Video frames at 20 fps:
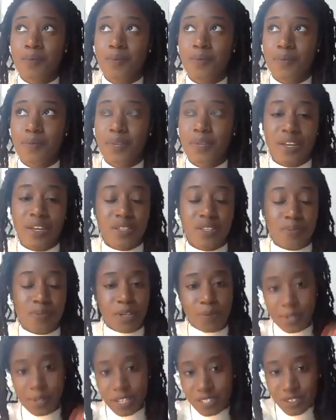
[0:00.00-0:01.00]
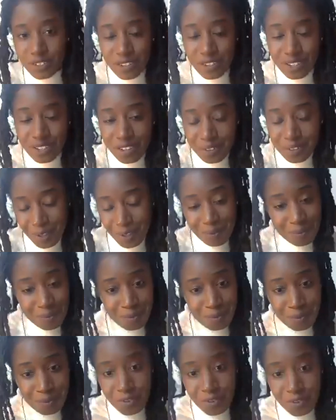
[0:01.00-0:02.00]
yeah, it's been a pleasure, and
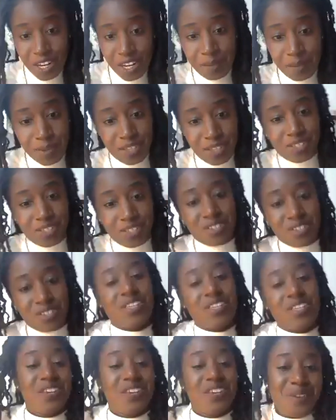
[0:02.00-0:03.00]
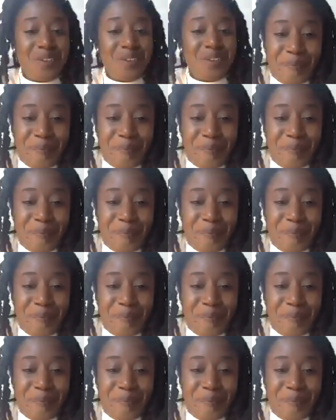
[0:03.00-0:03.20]
I'm very happy. So thank you.